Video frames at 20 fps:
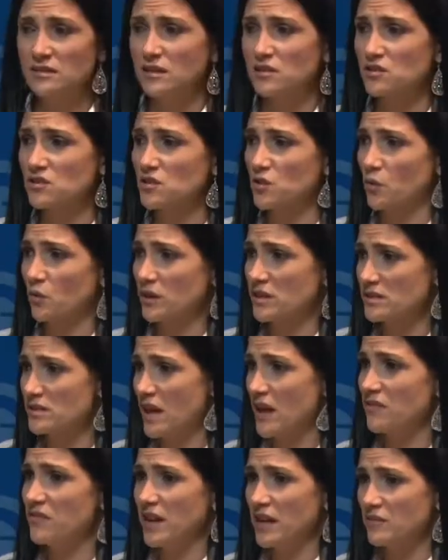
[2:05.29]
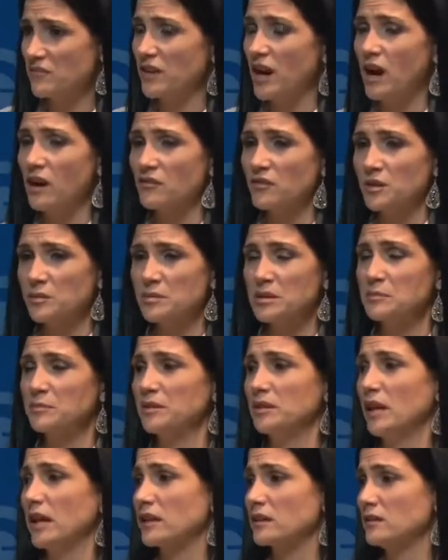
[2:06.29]
us stories that they've covered.
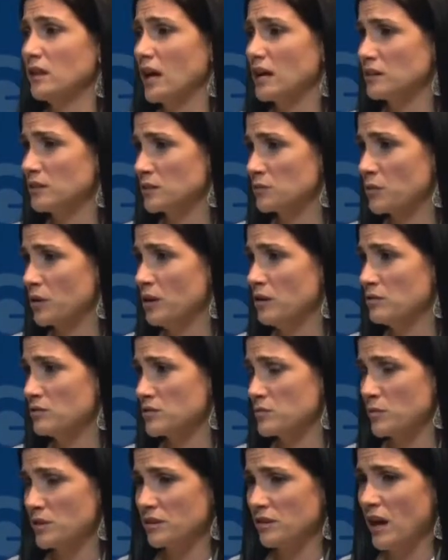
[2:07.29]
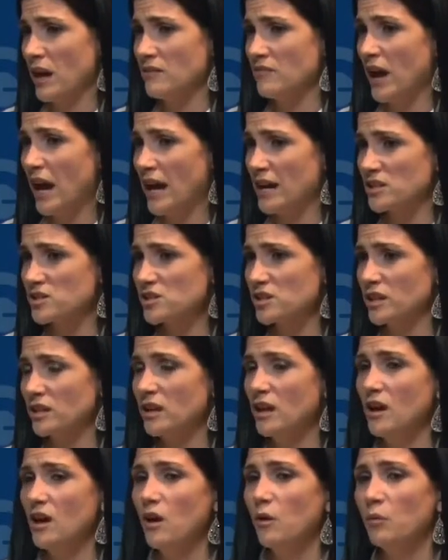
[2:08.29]
People like Lila Rose with Live Action.
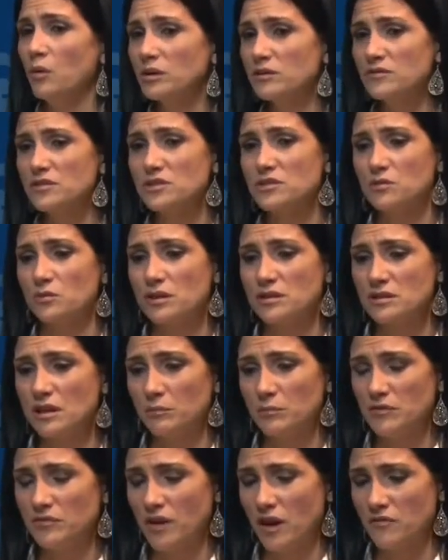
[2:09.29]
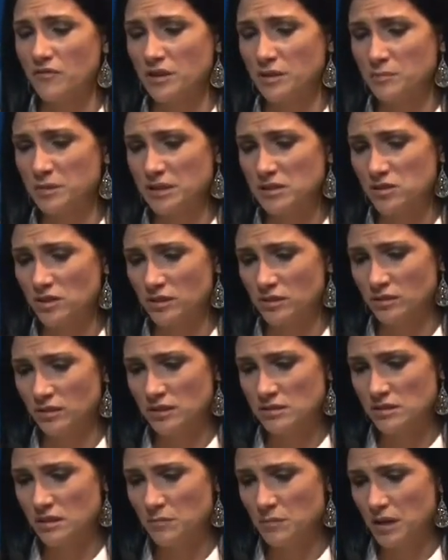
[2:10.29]
One of the stories that we've covered at Big
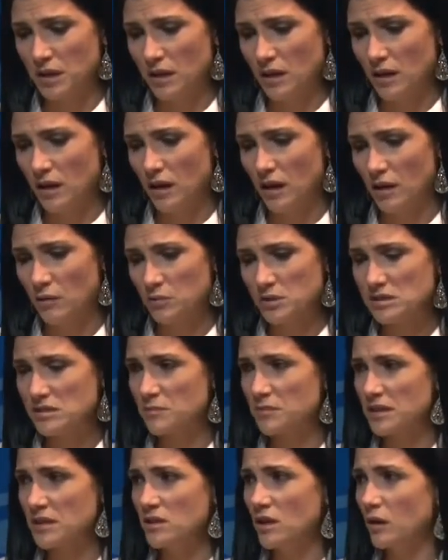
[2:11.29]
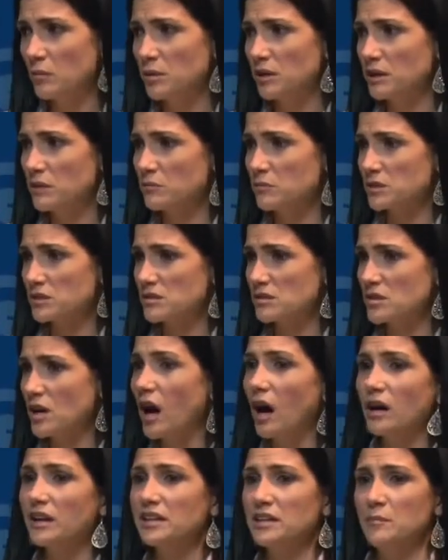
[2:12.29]
Journalism was something nobody was
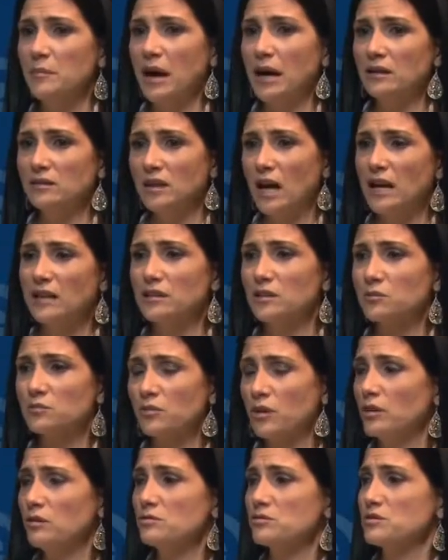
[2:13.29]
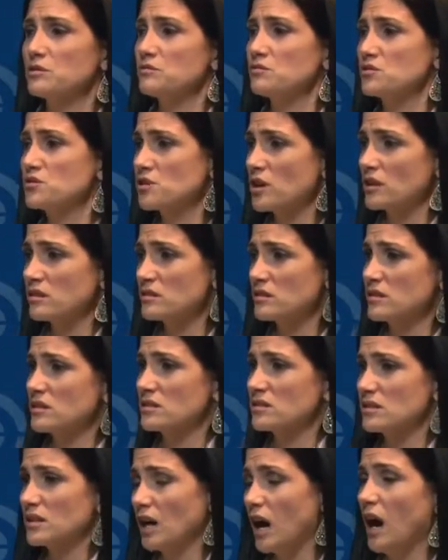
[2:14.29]
talking about. Lila Rose, who's just
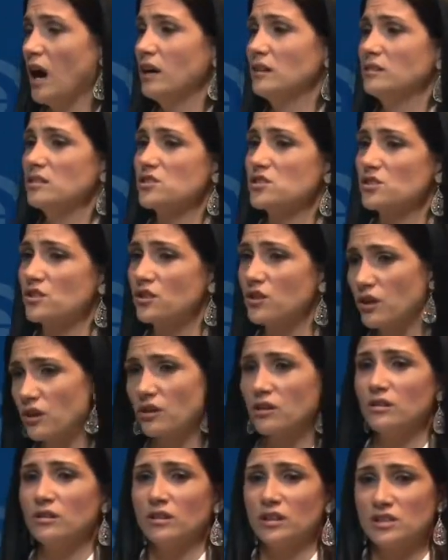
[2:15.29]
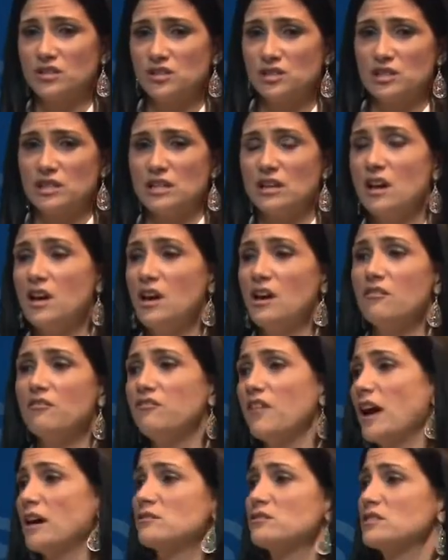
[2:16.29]
this college girl, and she
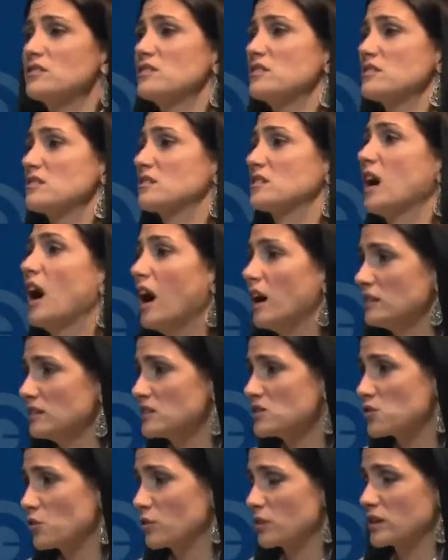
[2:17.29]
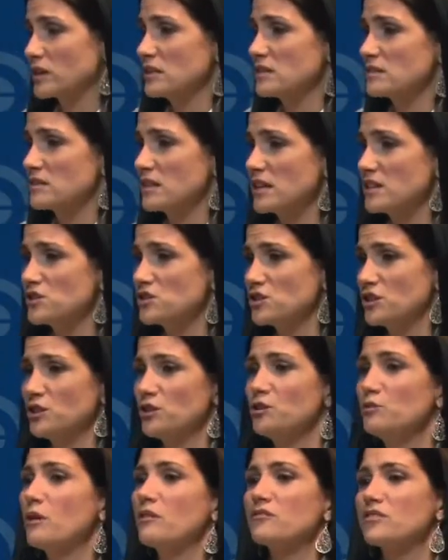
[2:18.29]
founded this college organization.
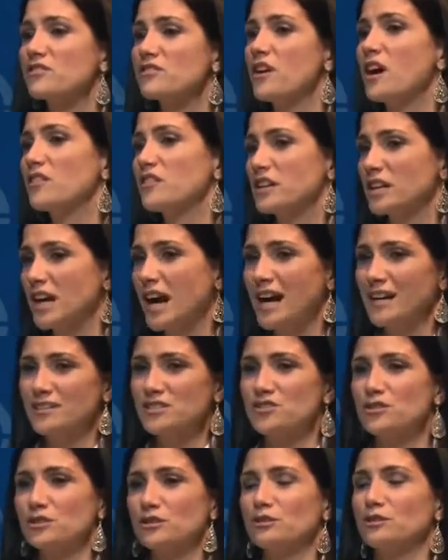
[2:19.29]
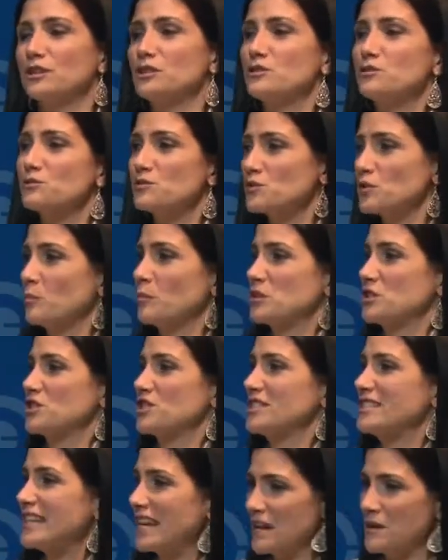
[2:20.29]
Whoever thought that a college girl could do so much
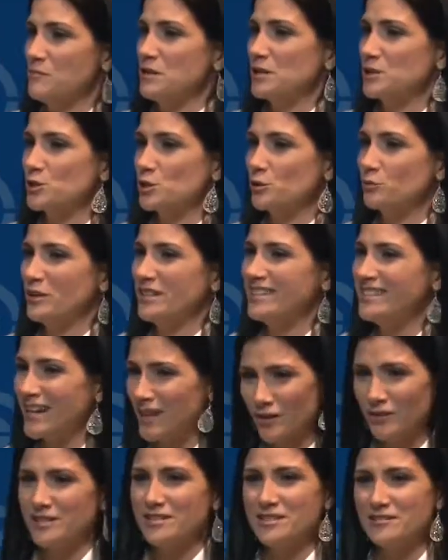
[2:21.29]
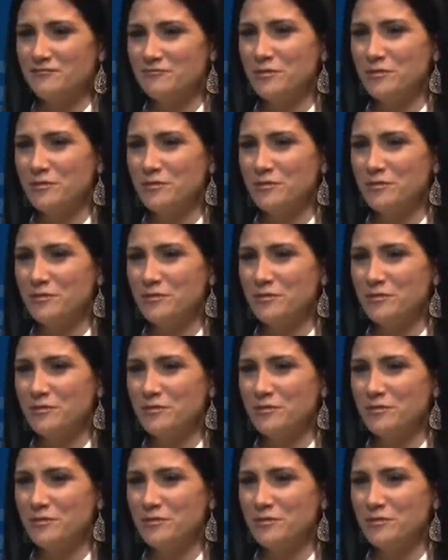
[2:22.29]
damage to a narrative